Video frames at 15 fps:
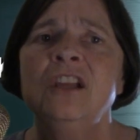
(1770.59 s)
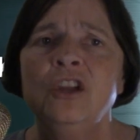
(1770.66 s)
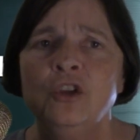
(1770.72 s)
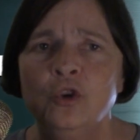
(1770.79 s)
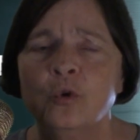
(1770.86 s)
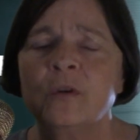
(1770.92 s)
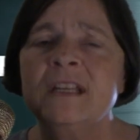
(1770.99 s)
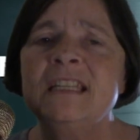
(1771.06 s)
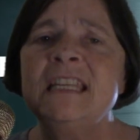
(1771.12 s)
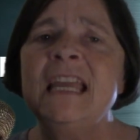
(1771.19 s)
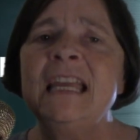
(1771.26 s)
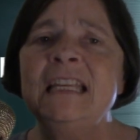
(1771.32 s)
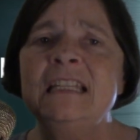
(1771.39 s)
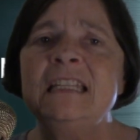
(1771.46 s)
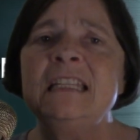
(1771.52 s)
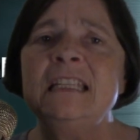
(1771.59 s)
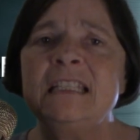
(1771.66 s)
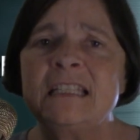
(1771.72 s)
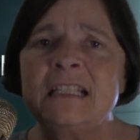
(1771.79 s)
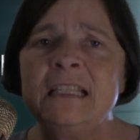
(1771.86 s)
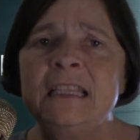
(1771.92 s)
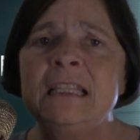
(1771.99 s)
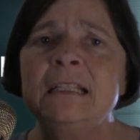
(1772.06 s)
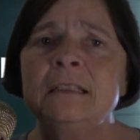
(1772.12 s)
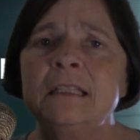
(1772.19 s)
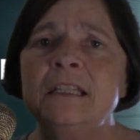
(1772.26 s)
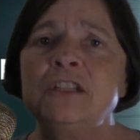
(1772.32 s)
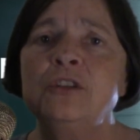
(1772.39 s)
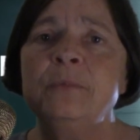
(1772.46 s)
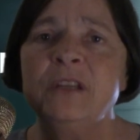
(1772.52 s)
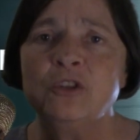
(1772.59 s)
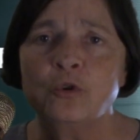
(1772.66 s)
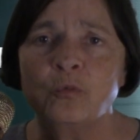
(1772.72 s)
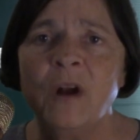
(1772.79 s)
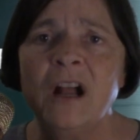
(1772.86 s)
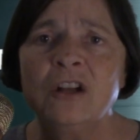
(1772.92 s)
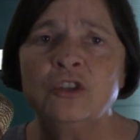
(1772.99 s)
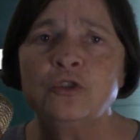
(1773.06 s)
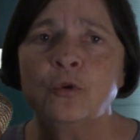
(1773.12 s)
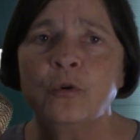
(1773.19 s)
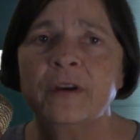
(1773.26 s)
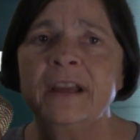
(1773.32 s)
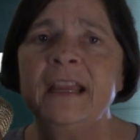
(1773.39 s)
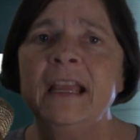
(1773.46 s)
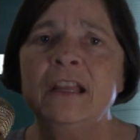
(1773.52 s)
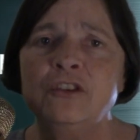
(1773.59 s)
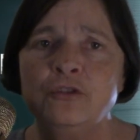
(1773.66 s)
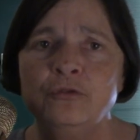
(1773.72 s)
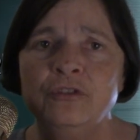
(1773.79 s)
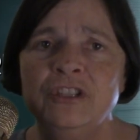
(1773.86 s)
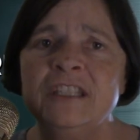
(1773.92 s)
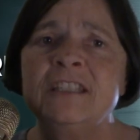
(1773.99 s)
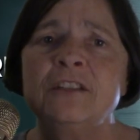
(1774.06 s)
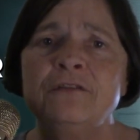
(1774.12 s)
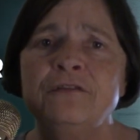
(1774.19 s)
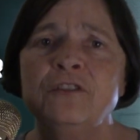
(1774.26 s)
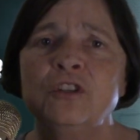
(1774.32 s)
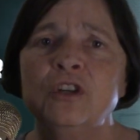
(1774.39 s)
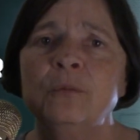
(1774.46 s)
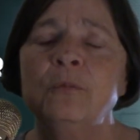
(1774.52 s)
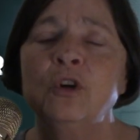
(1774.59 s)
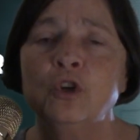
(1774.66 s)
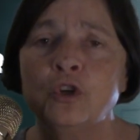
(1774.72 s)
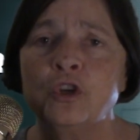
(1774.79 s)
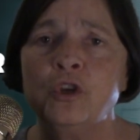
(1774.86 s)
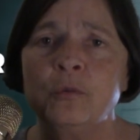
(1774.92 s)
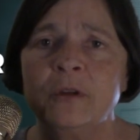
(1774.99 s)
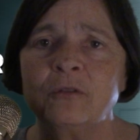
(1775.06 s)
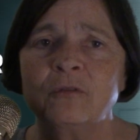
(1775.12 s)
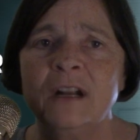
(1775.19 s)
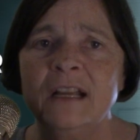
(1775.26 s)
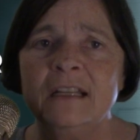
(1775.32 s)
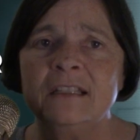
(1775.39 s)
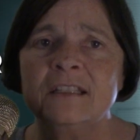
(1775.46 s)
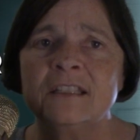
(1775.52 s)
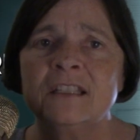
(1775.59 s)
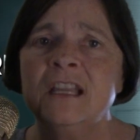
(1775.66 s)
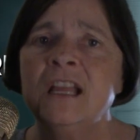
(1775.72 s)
Your intent is clearly to be derogatory and to disaffirm her human rights.